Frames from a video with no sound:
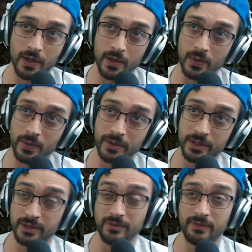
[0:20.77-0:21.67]
Which
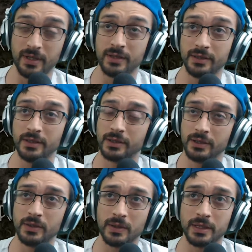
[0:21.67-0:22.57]
is a fairly good
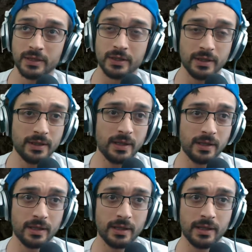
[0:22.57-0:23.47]
question,
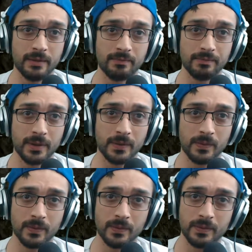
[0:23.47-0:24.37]
but
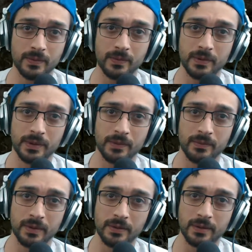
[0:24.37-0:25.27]
what
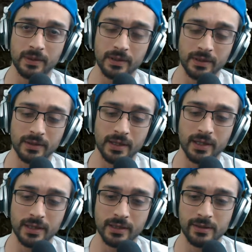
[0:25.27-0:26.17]
they're not
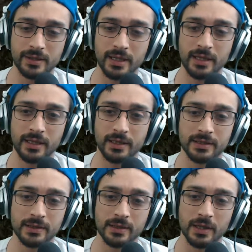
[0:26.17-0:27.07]
understanding
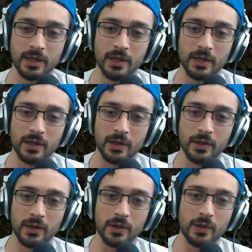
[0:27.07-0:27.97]
is
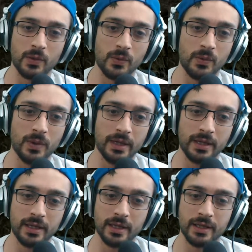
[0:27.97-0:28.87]
what
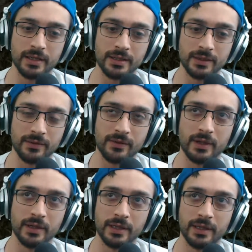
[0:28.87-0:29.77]
does a
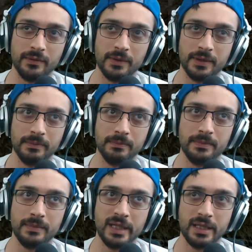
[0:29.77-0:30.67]
fault line really
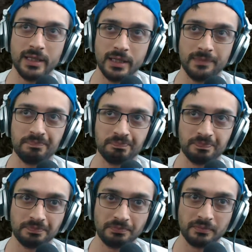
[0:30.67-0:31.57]
mean?
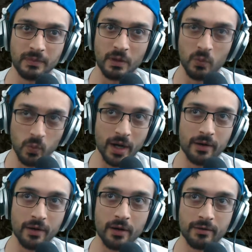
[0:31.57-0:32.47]

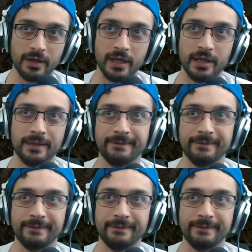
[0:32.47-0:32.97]
Where are they?